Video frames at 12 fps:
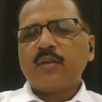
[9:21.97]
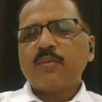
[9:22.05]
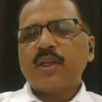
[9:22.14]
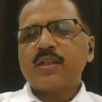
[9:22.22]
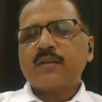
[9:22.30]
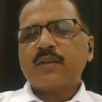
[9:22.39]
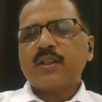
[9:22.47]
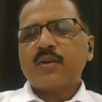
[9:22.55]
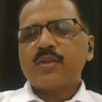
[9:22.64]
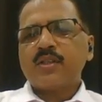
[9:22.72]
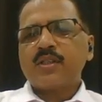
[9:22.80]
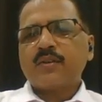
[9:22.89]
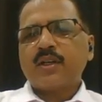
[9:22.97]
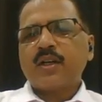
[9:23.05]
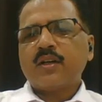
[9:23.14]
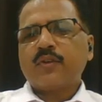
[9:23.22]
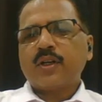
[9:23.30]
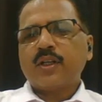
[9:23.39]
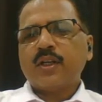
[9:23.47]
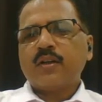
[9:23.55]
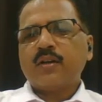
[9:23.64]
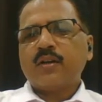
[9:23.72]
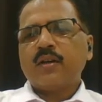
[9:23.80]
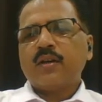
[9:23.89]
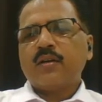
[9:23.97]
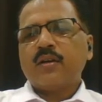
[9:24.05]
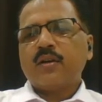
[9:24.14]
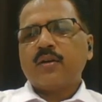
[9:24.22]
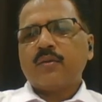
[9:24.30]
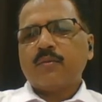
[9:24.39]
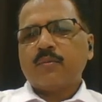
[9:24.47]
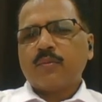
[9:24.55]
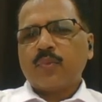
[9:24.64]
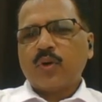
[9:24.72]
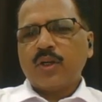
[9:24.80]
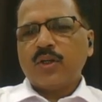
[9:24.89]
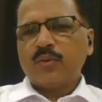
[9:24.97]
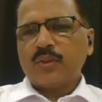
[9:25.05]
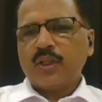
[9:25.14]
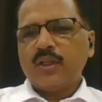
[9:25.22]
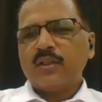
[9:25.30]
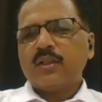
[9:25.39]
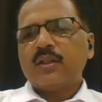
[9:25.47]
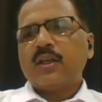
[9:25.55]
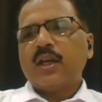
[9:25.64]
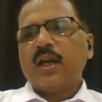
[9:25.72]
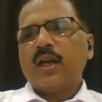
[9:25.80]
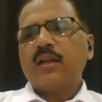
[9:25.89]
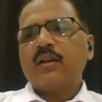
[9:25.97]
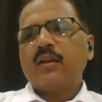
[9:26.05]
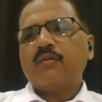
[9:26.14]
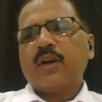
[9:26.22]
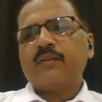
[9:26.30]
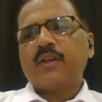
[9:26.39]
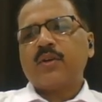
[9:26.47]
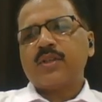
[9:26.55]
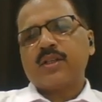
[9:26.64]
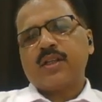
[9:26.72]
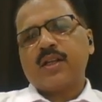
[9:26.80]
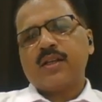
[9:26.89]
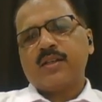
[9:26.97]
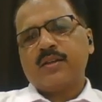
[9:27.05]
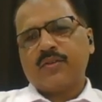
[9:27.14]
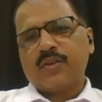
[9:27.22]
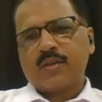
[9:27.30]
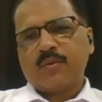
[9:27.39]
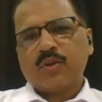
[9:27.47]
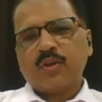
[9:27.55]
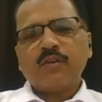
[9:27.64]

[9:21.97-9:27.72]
I am paying 7,748.23 and 5,000 as interest amount.